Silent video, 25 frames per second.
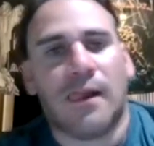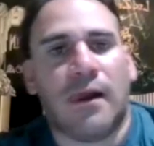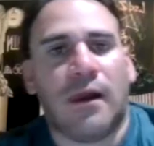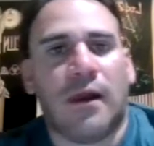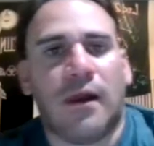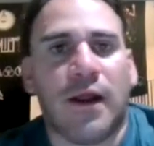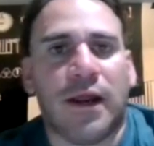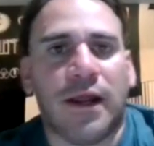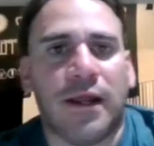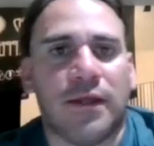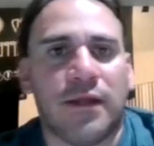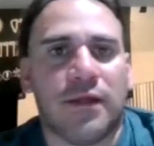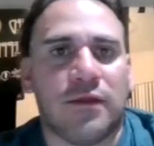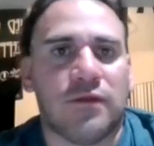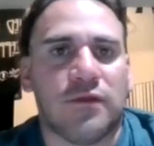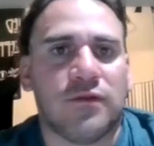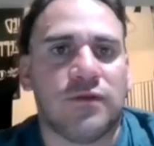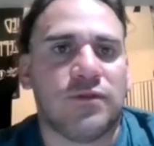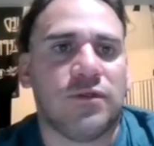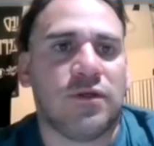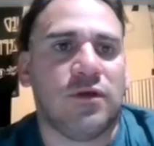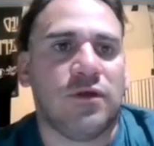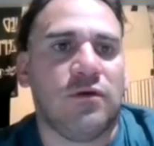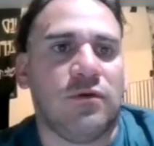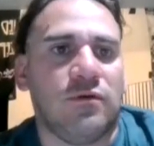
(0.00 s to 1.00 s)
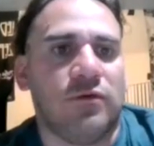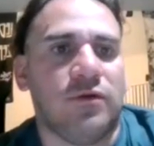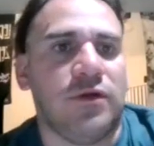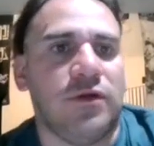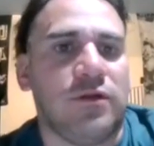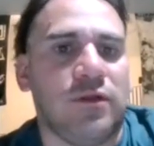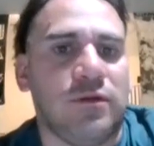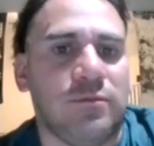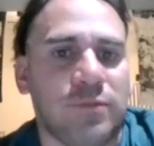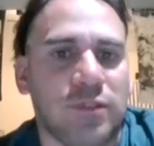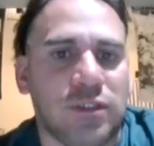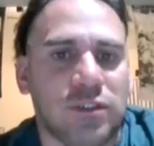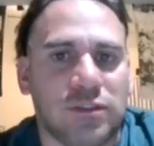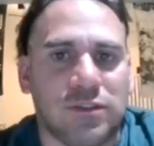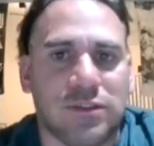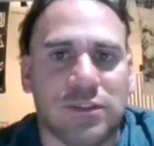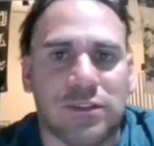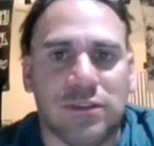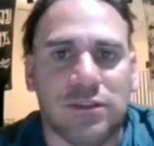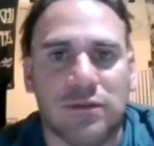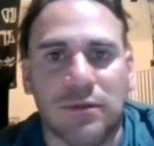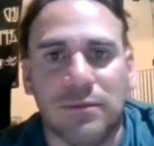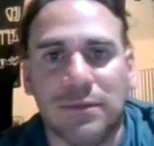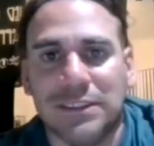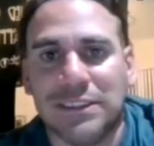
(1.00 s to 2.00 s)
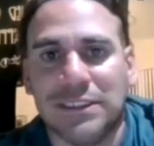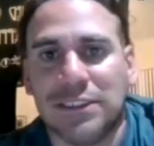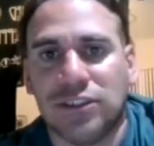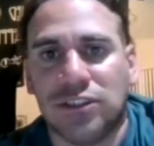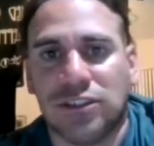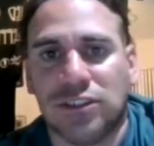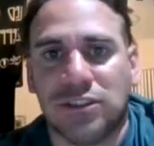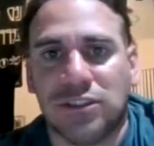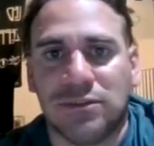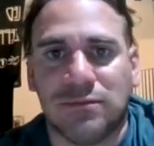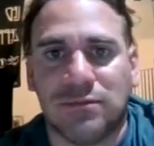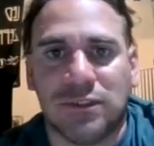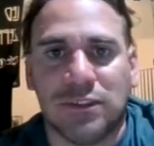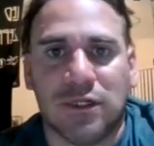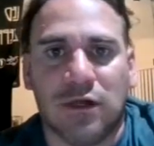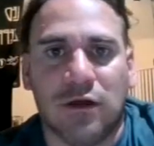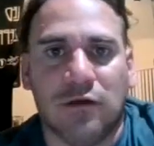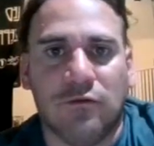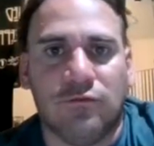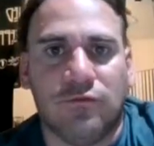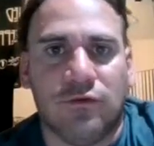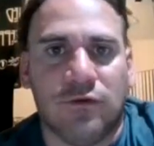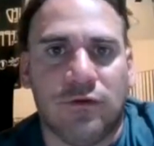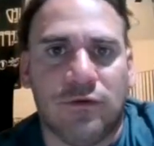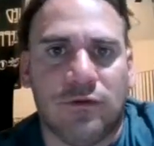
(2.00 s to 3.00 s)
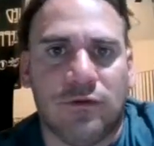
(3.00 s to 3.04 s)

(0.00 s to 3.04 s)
All right. So here, let me teach you some stuff.